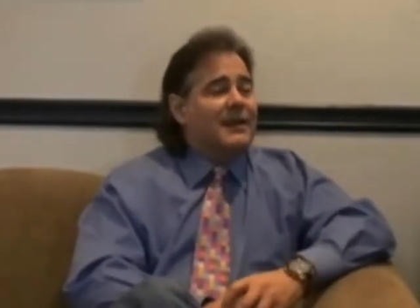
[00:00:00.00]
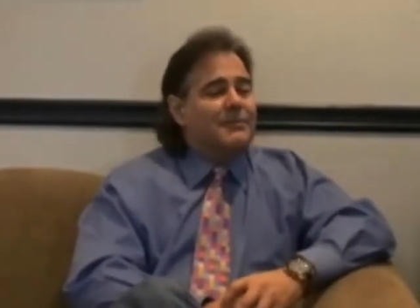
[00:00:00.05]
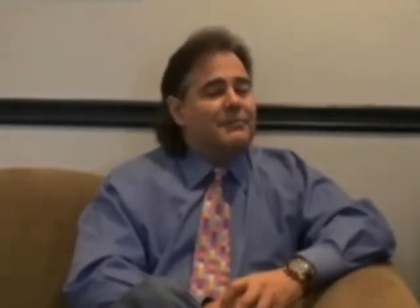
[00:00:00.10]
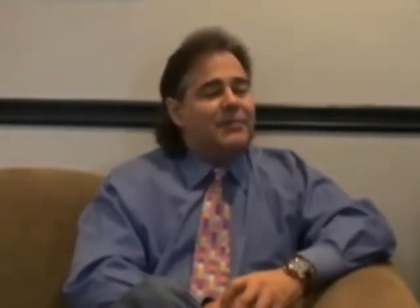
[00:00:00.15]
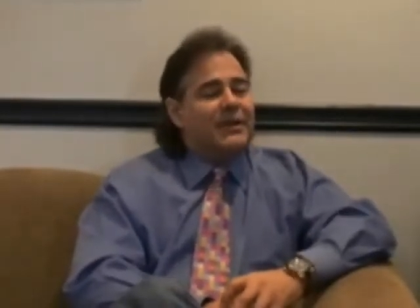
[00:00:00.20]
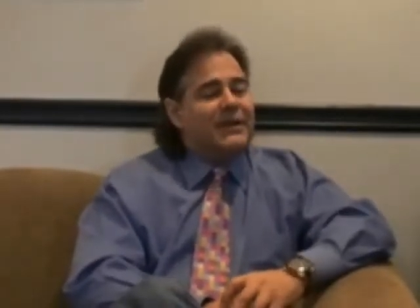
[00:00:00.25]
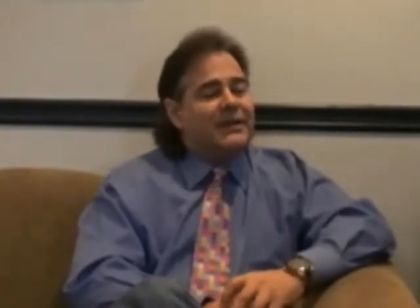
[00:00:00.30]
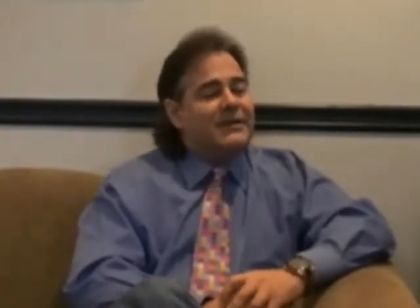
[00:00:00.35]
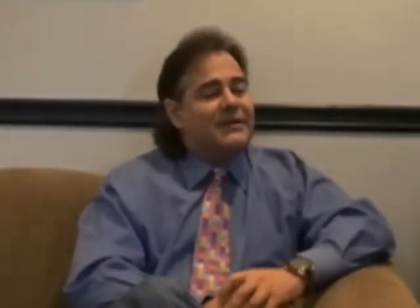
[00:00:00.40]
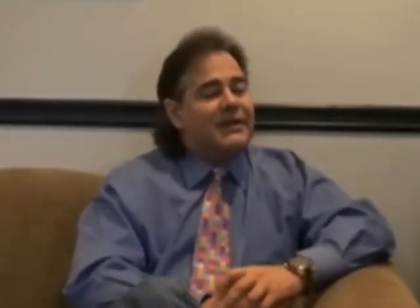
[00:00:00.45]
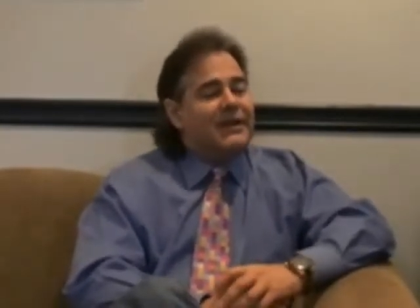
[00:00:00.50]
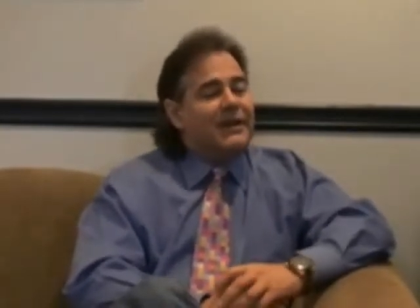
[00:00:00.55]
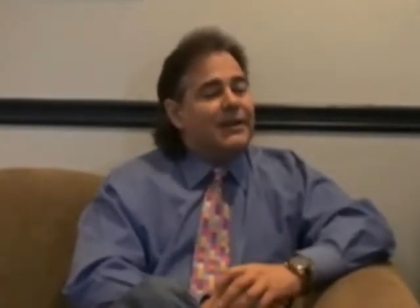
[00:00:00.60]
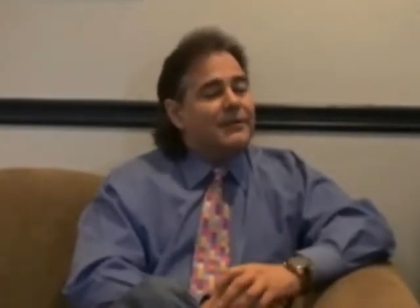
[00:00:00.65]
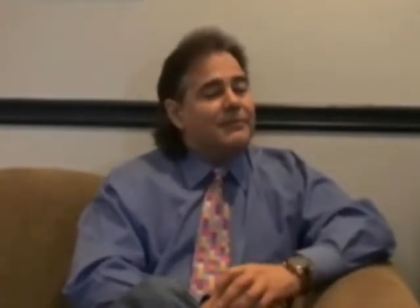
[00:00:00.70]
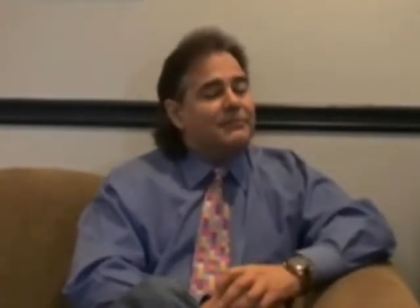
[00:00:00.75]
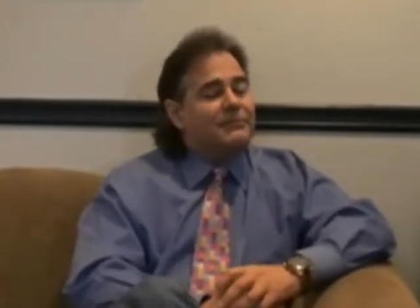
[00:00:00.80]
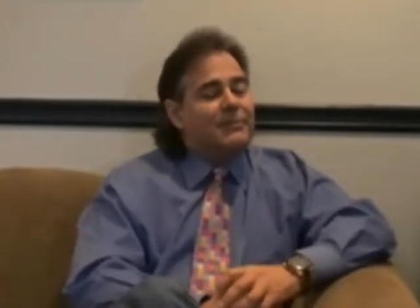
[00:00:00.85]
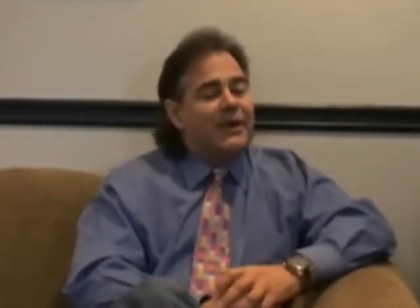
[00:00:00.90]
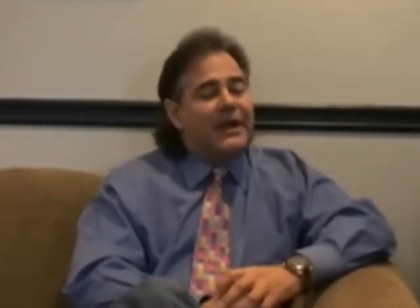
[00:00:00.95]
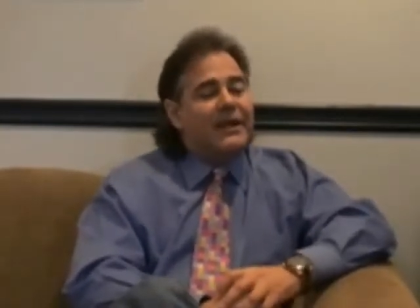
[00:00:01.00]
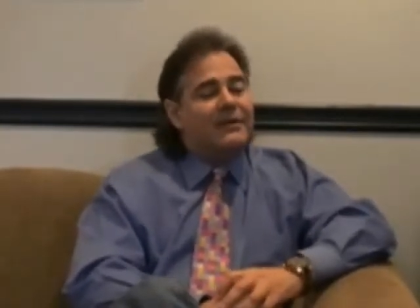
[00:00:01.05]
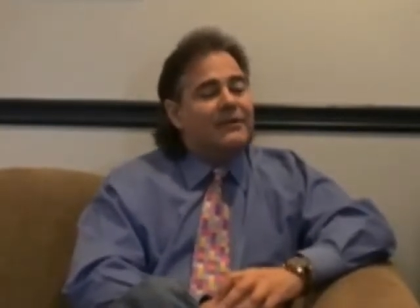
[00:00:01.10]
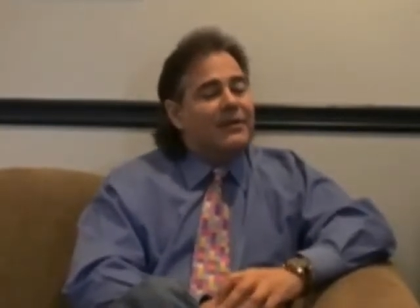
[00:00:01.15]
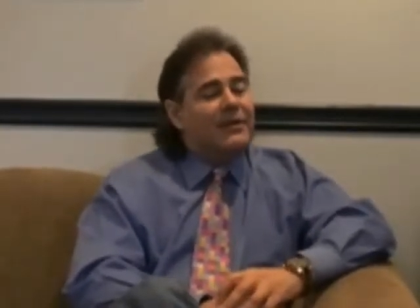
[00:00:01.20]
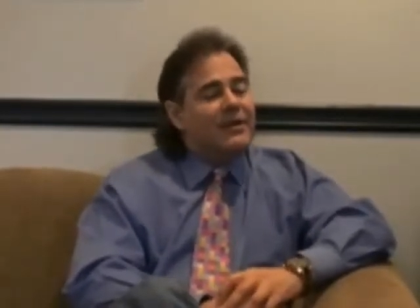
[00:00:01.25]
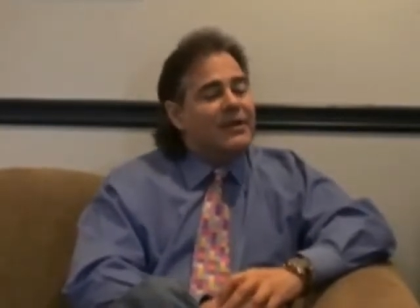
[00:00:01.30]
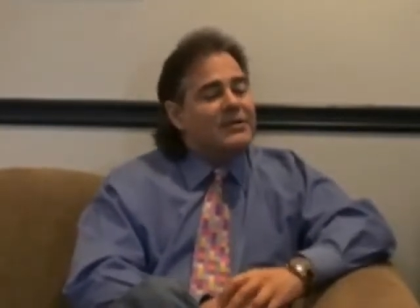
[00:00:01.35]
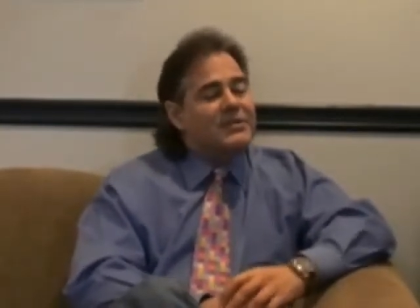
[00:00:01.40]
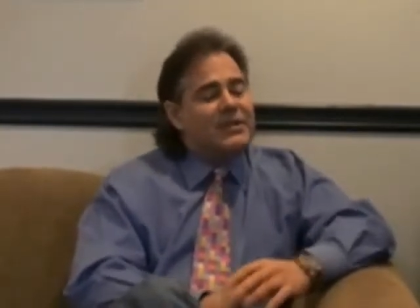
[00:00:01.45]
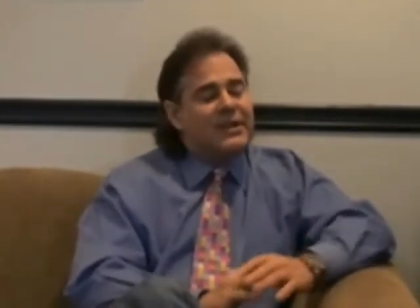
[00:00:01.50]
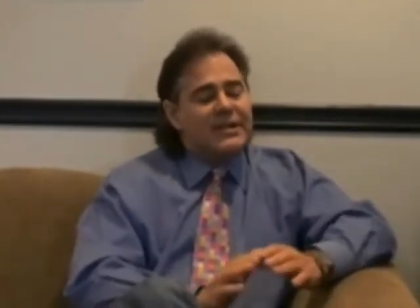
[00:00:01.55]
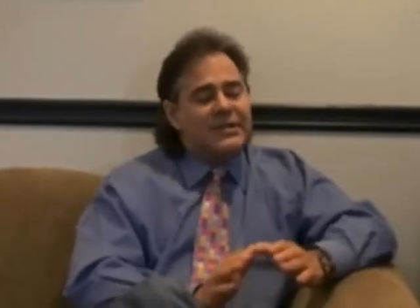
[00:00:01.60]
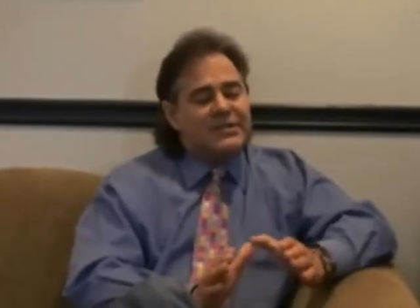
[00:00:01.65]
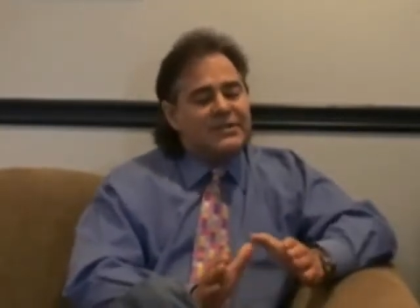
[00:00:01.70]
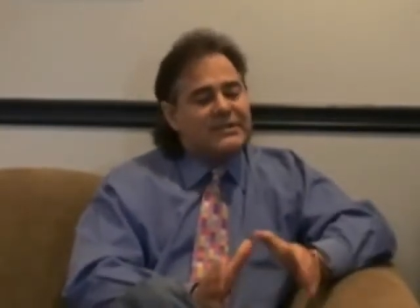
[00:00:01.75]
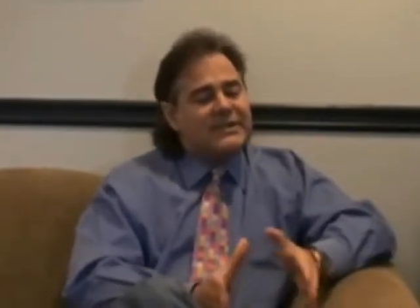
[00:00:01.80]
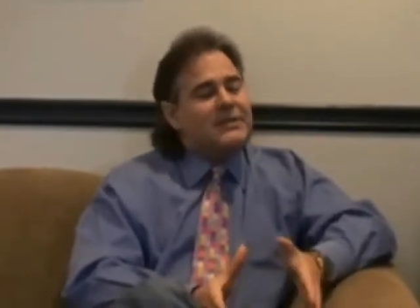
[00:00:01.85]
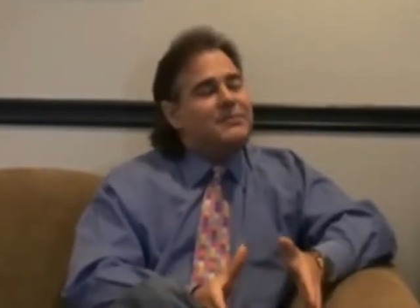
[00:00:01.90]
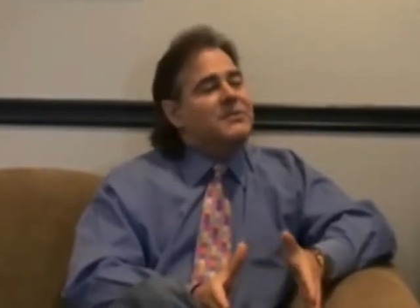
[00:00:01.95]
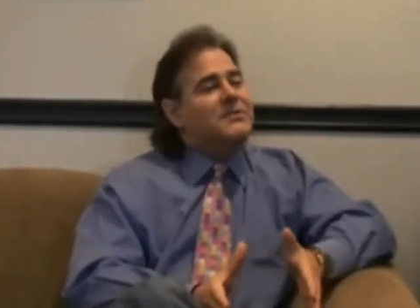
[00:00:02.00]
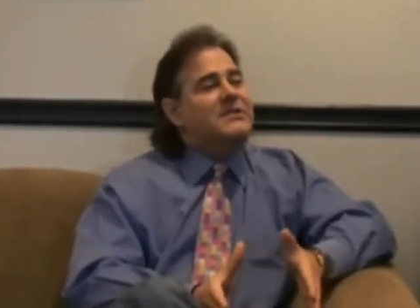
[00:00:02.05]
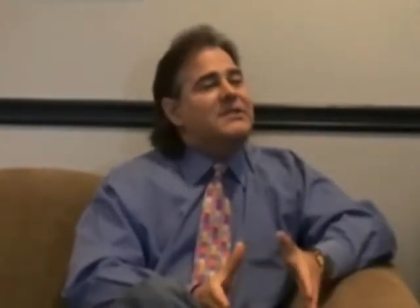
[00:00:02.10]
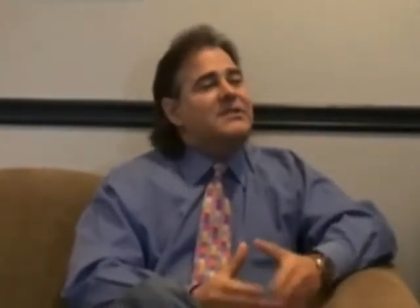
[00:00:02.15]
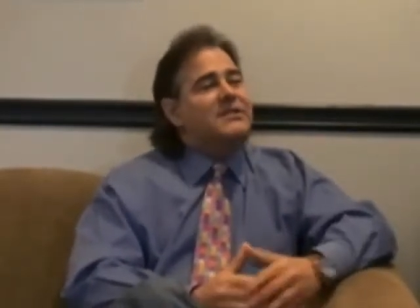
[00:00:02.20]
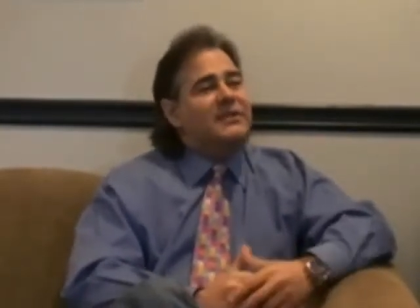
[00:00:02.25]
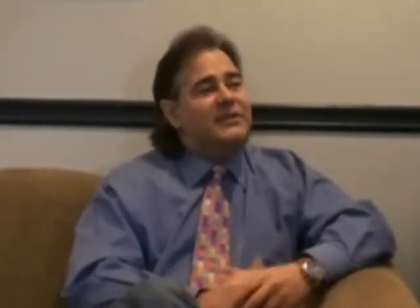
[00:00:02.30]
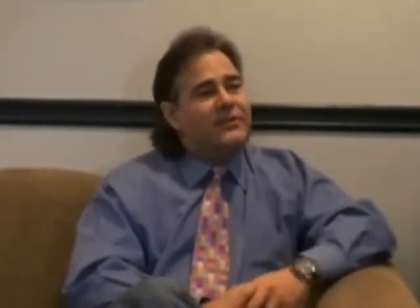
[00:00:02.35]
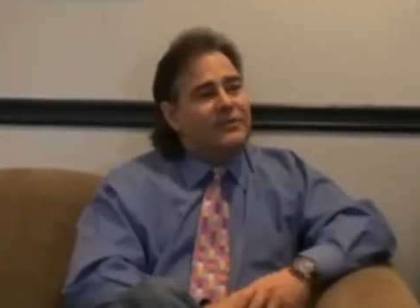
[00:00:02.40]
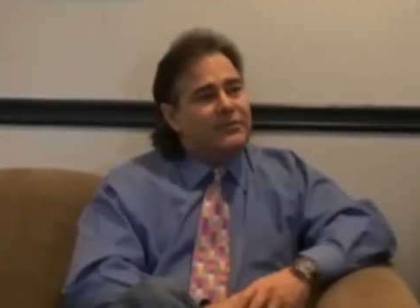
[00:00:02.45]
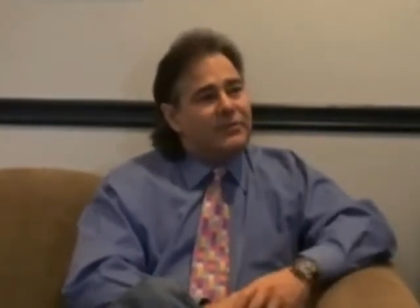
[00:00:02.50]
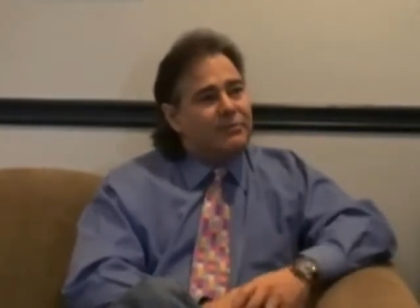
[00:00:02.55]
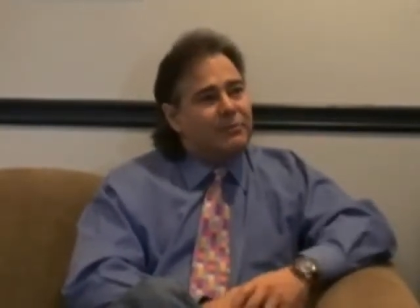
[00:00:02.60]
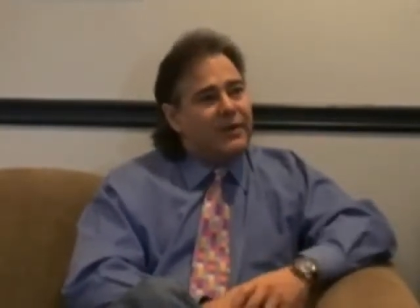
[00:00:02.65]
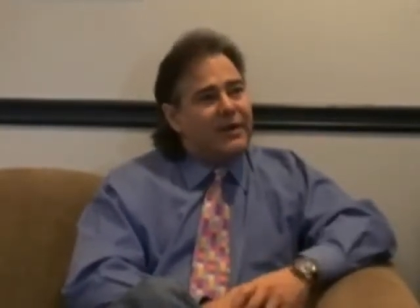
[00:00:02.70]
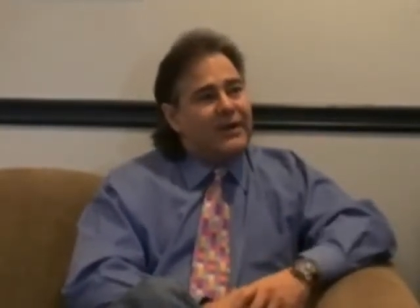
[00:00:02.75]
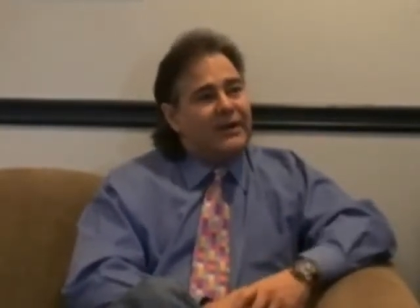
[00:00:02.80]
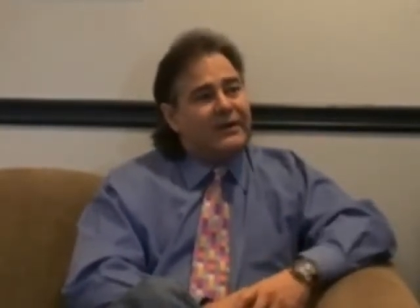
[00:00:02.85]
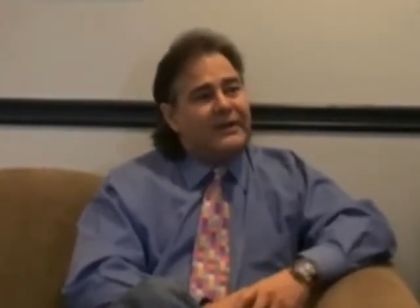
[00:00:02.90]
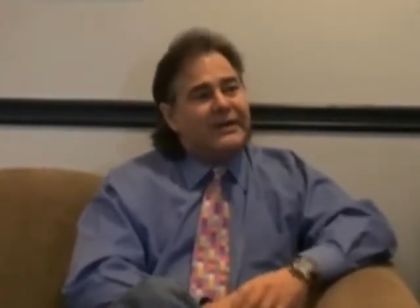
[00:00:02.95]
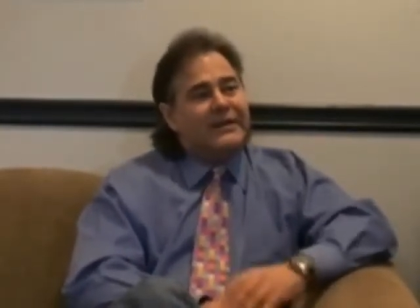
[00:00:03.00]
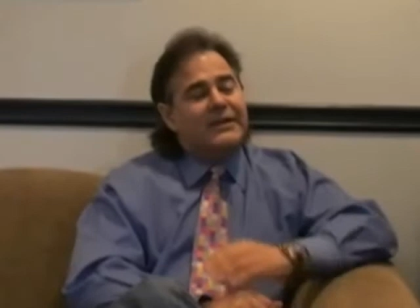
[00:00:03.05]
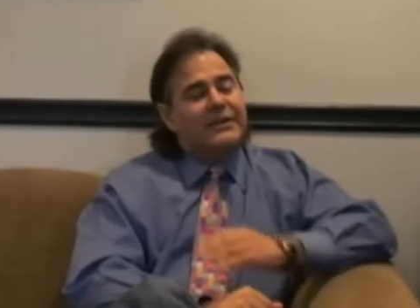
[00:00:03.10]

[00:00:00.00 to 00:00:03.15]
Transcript: But by and large, just keep your teeth in good repair.